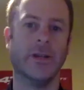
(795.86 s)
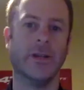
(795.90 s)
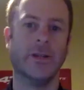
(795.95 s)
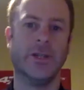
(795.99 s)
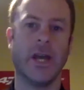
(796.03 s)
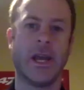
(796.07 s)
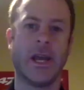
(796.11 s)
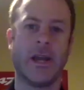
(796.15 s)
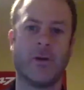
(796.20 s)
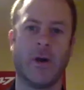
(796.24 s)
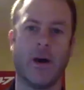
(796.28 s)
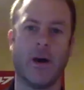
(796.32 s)

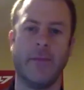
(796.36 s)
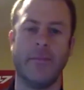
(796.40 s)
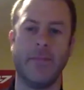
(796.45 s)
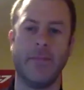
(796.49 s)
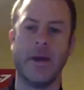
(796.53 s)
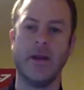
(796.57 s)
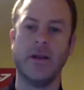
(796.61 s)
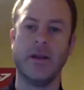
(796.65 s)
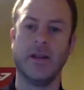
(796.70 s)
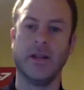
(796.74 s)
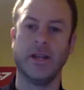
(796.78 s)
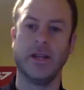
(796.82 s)
Jaquan
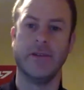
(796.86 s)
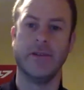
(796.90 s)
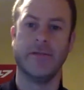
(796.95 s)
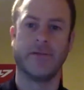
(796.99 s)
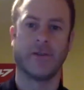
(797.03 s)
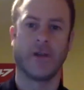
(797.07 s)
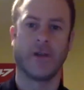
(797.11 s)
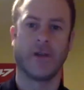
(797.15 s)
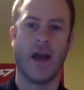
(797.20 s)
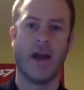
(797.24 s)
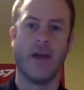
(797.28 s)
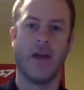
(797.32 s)
Bailey
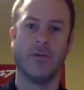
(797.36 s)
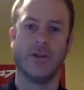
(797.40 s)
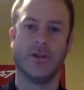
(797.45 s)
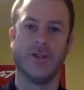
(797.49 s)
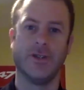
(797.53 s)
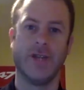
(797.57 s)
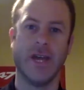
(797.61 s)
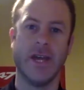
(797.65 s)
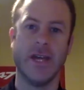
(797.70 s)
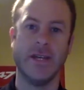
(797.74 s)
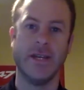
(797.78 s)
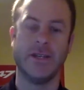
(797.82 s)
for Iowa
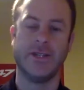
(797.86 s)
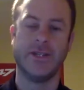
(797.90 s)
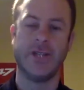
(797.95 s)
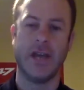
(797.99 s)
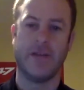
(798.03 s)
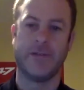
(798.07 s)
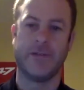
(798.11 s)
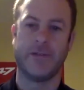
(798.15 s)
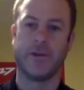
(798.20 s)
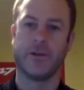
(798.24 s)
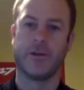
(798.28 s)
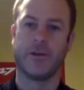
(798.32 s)
State set
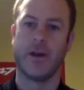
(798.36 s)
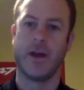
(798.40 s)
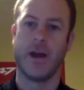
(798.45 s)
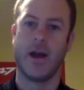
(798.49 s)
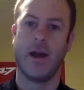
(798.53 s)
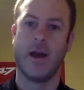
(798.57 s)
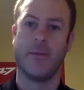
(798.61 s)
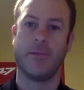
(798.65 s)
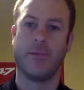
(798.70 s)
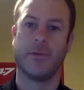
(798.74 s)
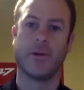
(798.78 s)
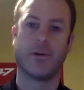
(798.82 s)
their
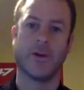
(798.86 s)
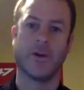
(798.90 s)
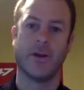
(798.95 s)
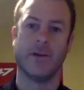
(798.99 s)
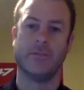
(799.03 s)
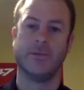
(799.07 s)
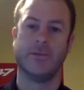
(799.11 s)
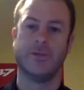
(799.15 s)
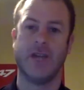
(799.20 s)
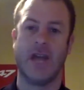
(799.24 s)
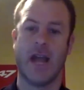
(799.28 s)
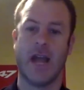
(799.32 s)
program
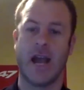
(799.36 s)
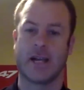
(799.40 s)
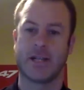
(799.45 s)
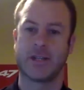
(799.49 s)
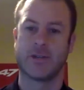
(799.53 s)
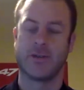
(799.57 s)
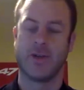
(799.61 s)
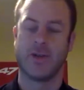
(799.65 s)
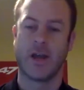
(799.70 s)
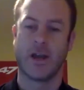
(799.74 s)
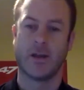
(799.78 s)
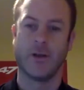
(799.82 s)
sacks
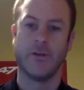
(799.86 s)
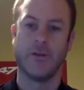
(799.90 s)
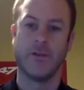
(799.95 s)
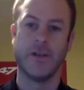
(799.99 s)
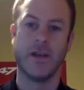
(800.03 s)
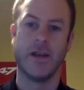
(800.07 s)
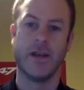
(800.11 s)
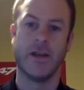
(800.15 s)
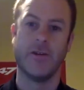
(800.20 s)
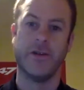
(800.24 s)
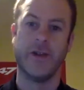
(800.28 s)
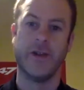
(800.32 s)
record the
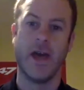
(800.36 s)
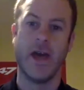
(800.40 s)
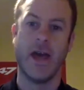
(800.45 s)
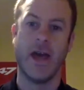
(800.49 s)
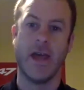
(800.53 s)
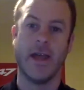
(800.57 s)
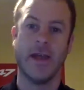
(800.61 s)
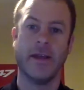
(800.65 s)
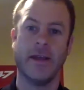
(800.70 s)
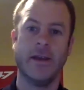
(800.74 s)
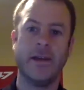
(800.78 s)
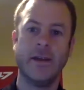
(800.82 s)
other day.
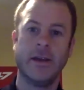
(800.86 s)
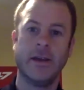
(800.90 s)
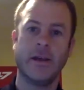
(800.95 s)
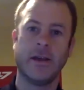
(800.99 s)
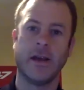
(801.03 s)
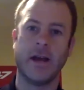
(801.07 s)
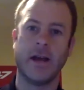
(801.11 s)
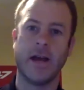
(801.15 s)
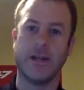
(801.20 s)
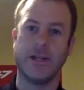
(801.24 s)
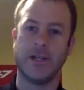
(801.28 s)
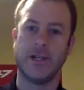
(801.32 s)

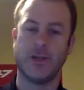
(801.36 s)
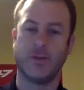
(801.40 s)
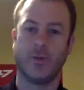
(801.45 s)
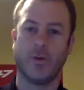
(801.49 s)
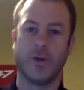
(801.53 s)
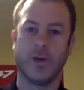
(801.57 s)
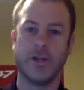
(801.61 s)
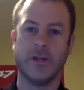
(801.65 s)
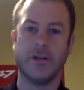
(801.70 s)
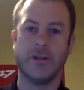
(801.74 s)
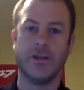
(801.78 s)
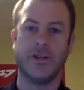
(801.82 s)
Just
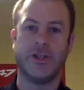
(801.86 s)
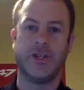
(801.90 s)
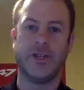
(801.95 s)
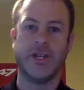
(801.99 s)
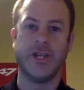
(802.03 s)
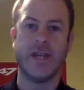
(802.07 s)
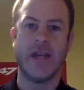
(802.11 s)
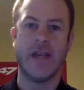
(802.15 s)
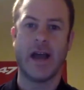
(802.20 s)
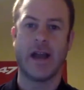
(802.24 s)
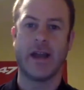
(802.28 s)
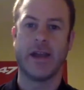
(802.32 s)
what do you
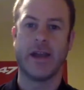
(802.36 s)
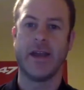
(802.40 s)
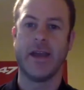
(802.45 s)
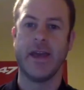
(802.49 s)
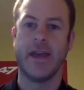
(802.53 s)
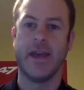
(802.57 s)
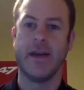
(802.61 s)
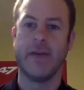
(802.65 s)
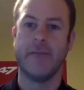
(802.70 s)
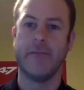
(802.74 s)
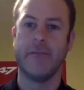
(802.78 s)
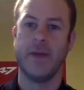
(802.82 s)
see out of
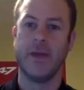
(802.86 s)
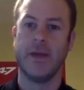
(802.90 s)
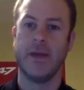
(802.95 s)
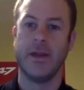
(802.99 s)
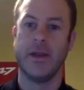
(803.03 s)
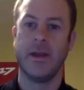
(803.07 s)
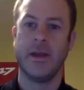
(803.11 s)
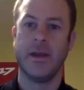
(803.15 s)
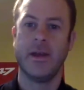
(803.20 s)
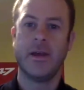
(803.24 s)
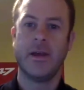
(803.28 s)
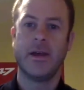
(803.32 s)
him, and
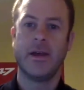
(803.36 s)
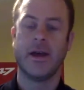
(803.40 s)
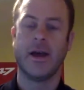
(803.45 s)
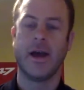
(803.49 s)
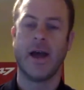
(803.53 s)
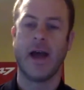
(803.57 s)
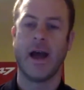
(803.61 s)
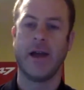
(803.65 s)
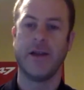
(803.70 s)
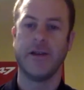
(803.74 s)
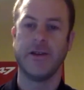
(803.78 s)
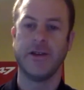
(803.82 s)

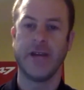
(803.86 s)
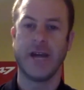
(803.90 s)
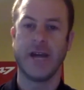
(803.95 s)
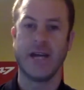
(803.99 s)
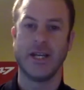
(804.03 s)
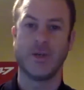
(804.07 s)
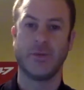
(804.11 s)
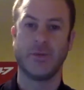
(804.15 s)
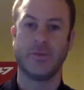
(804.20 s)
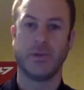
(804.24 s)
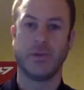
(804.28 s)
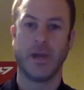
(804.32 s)
how do you
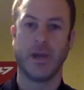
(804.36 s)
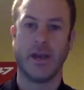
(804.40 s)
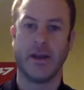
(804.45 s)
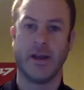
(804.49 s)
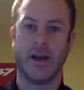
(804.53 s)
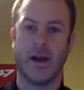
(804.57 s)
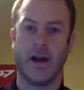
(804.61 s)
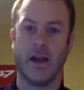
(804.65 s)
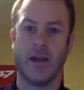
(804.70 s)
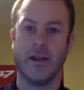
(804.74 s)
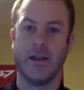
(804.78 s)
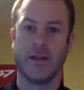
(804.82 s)
guys plan
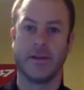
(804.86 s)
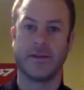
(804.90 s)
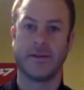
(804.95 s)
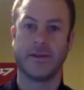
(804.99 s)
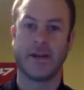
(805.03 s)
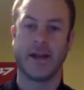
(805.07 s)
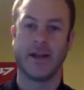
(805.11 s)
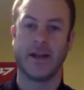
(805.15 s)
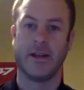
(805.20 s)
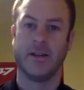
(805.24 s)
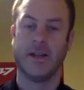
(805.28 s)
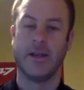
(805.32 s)
on
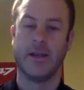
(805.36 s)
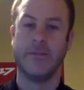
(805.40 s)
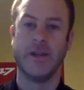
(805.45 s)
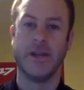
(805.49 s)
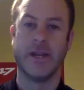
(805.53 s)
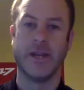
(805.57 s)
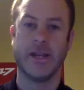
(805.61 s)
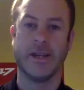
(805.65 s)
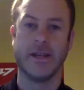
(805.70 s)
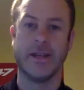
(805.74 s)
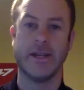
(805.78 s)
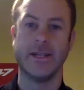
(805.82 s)
kind of
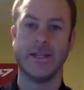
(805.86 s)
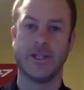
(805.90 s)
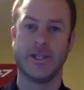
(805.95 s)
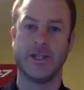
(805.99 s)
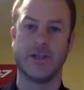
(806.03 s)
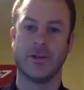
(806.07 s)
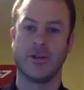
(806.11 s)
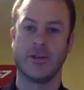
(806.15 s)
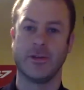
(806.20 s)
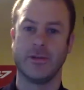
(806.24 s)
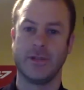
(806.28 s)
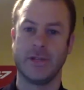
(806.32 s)
limiting his
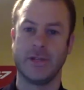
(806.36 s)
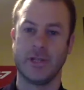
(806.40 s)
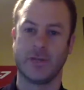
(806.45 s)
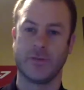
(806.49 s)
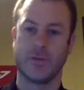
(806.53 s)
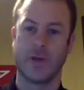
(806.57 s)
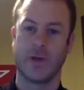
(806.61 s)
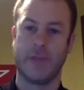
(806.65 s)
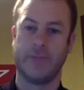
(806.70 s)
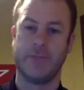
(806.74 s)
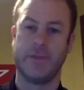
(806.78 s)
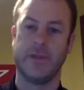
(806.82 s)

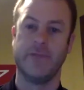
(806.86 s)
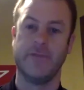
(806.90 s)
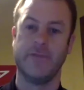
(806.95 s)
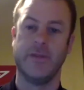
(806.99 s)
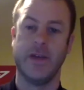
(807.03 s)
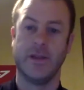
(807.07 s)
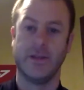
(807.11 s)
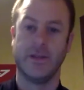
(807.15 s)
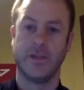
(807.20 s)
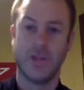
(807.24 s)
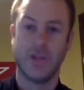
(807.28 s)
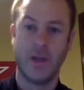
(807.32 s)

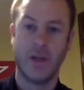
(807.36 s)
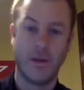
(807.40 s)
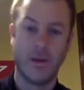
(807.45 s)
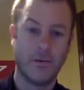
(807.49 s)
disruptiveness?